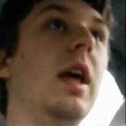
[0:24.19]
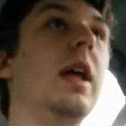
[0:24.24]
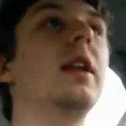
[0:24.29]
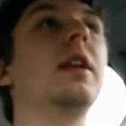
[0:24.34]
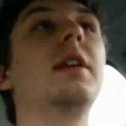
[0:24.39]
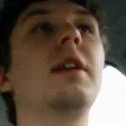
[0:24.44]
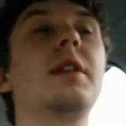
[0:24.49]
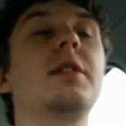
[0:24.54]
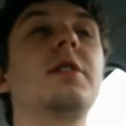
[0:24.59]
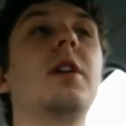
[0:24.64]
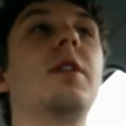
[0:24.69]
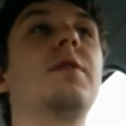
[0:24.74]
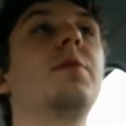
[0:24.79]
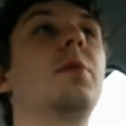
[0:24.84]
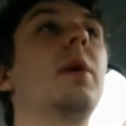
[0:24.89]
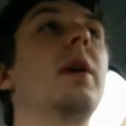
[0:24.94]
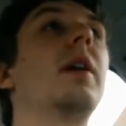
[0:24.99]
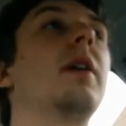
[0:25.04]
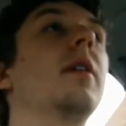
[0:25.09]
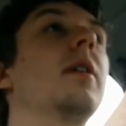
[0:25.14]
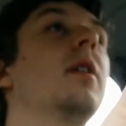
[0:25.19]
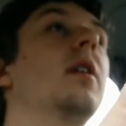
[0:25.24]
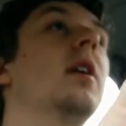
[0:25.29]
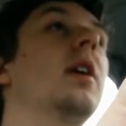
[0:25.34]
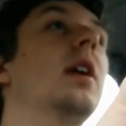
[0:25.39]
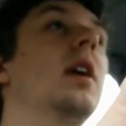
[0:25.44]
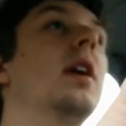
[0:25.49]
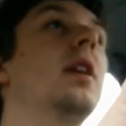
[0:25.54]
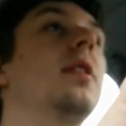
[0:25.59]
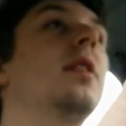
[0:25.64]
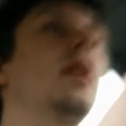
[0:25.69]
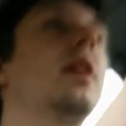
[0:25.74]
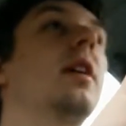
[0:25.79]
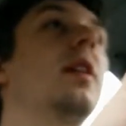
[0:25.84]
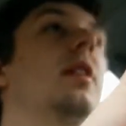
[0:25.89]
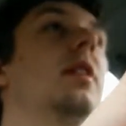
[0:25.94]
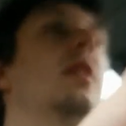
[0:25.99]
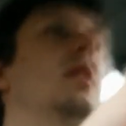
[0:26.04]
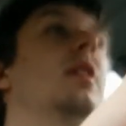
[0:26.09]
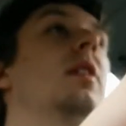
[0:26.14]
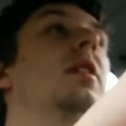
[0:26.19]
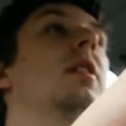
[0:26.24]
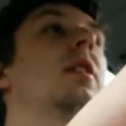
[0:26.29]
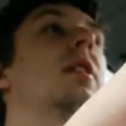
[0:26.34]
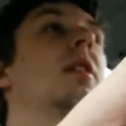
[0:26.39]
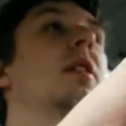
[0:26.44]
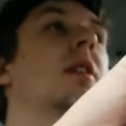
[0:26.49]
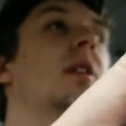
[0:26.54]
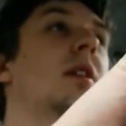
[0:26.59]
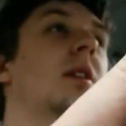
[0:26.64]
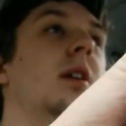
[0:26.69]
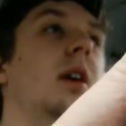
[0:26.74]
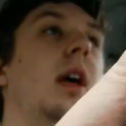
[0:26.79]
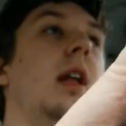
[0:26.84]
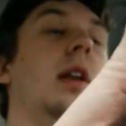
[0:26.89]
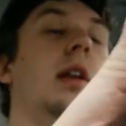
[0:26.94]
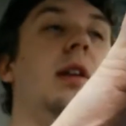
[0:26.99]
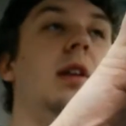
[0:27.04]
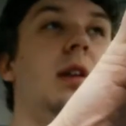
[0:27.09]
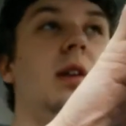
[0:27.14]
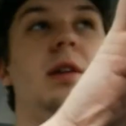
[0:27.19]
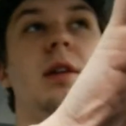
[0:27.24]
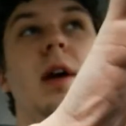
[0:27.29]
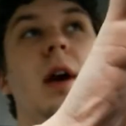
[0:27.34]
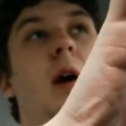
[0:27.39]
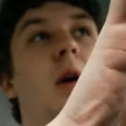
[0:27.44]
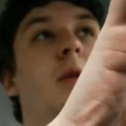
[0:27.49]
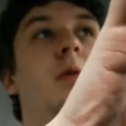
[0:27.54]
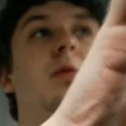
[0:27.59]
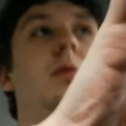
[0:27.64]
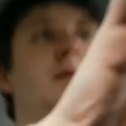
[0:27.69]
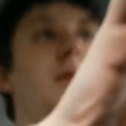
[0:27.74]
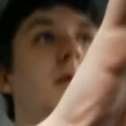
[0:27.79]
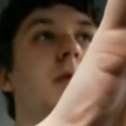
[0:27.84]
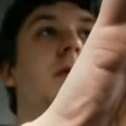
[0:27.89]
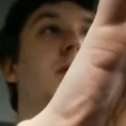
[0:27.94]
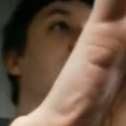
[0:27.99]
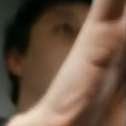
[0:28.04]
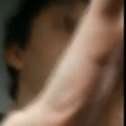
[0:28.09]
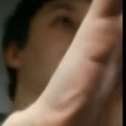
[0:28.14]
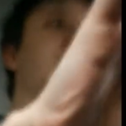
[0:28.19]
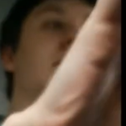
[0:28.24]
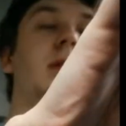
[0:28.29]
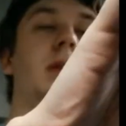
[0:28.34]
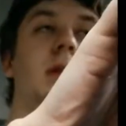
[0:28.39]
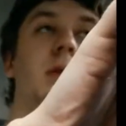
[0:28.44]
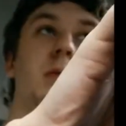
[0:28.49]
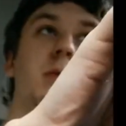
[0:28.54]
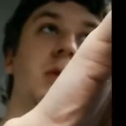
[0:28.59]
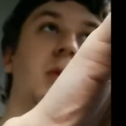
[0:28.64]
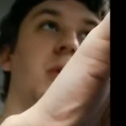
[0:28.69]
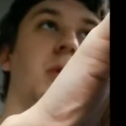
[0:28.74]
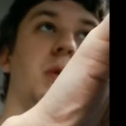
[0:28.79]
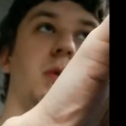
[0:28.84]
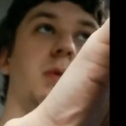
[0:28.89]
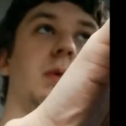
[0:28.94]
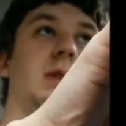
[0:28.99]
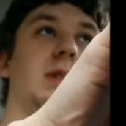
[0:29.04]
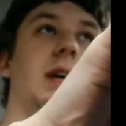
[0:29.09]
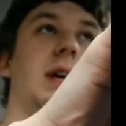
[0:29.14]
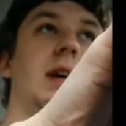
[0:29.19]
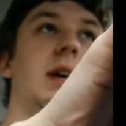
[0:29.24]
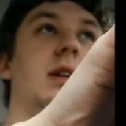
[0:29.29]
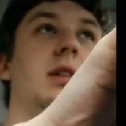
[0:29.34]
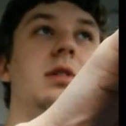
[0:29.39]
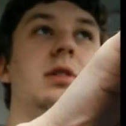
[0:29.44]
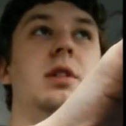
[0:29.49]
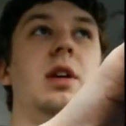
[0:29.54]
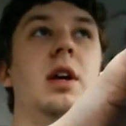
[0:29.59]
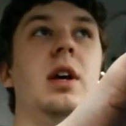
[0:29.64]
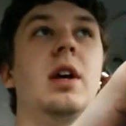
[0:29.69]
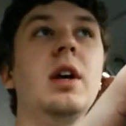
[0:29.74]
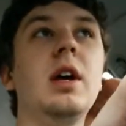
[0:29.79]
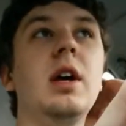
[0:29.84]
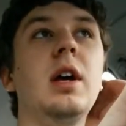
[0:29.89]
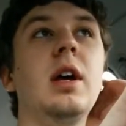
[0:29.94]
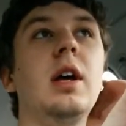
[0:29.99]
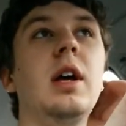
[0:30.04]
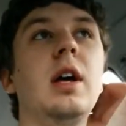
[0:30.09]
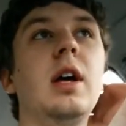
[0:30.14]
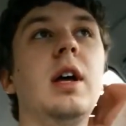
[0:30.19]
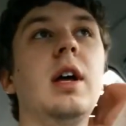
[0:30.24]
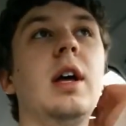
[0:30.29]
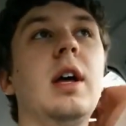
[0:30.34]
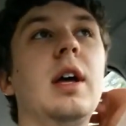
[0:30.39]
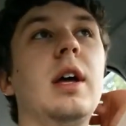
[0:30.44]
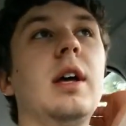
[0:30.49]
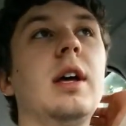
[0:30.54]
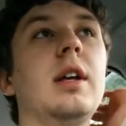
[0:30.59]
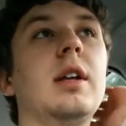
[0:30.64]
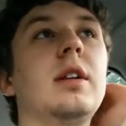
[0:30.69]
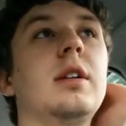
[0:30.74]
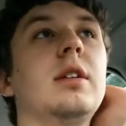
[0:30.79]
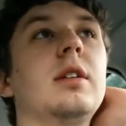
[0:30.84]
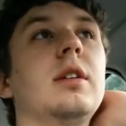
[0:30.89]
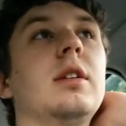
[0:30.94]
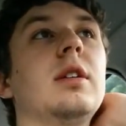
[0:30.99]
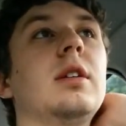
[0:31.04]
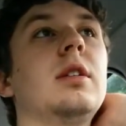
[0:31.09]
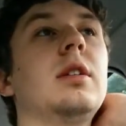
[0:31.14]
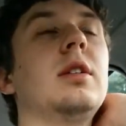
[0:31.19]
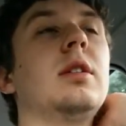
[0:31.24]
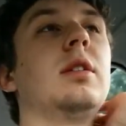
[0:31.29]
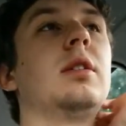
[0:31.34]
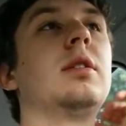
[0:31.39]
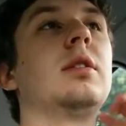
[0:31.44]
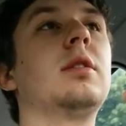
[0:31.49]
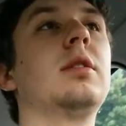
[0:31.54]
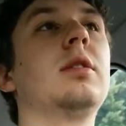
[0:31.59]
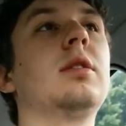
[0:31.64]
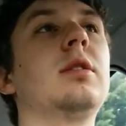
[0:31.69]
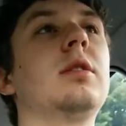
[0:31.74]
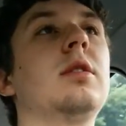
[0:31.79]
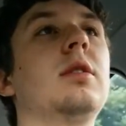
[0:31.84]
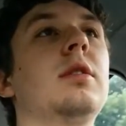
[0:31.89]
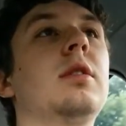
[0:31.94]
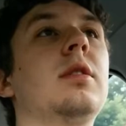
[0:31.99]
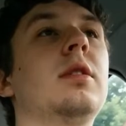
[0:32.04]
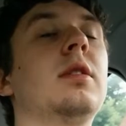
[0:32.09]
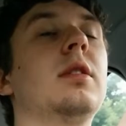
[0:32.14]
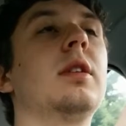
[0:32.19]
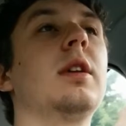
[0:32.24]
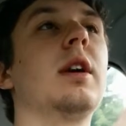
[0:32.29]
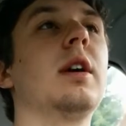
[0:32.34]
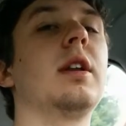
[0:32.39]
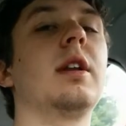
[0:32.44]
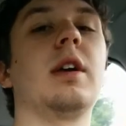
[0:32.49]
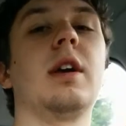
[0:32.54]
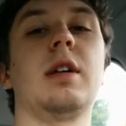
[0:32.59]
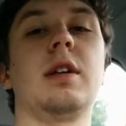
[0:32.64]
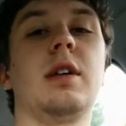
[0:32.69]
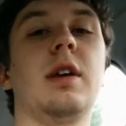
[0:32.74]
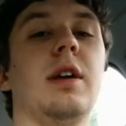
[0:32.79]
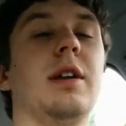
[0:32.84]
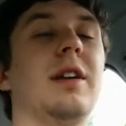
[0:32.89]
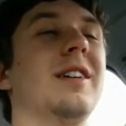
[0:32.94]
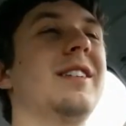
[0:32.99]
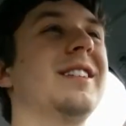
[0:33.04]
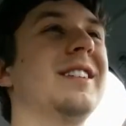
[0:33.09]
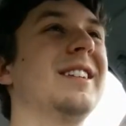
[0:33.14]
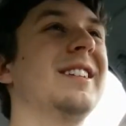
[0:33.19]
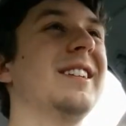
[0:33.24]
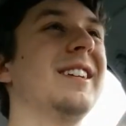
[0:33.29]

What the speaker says: editing software, and then edit it out for 2 or 3 seconds, and yada yada yada.